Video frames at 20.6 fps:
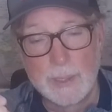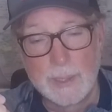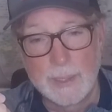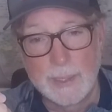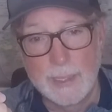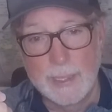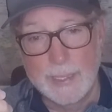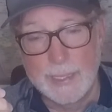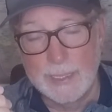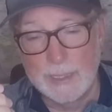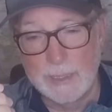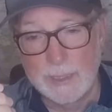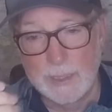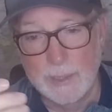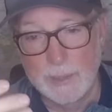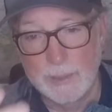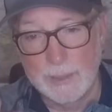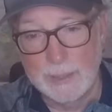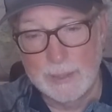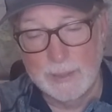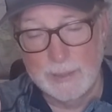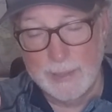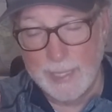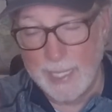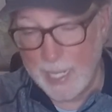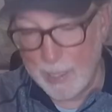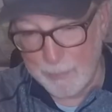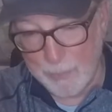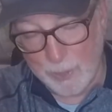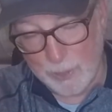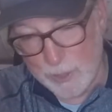Uh, it's a, it's, and
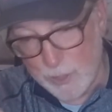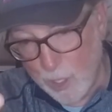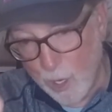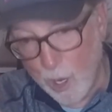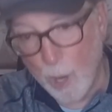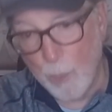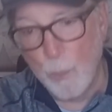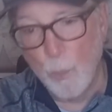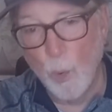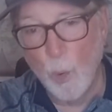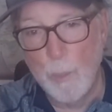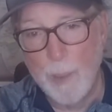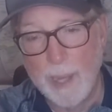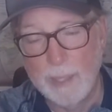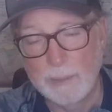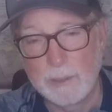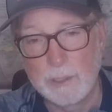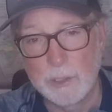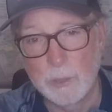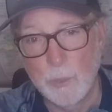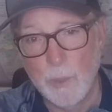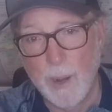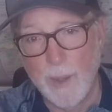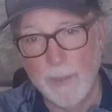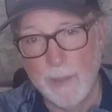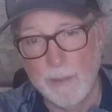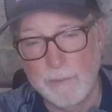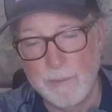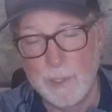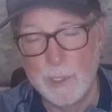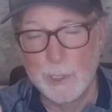I'm going to talk more about this rod in
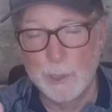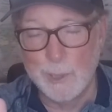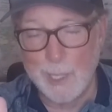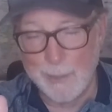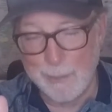the future.